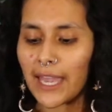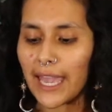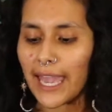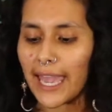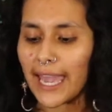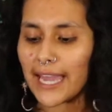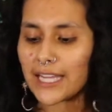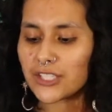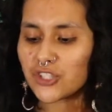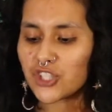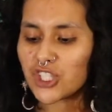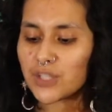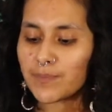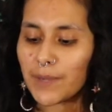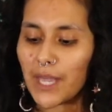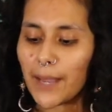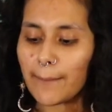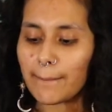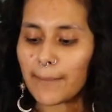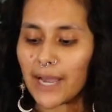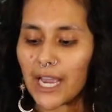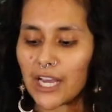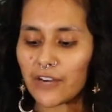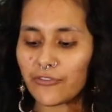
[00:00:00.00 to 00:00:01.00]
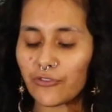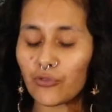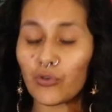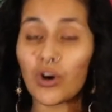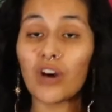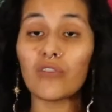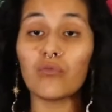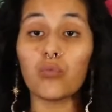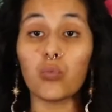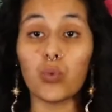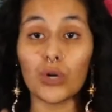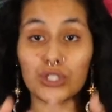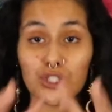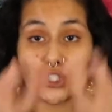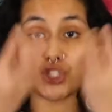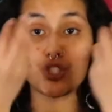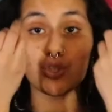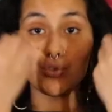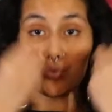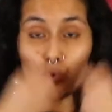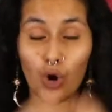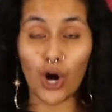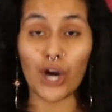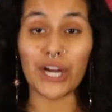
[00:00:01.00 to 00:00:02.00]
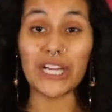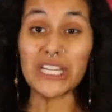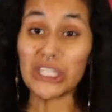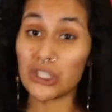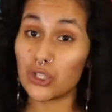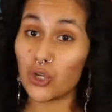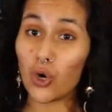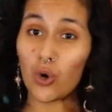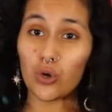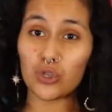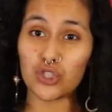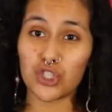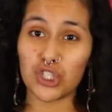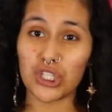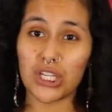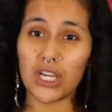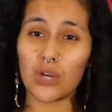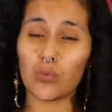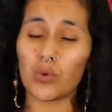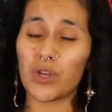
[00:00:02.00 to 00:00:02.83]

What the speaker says: and just being mindful of what you are indulging in,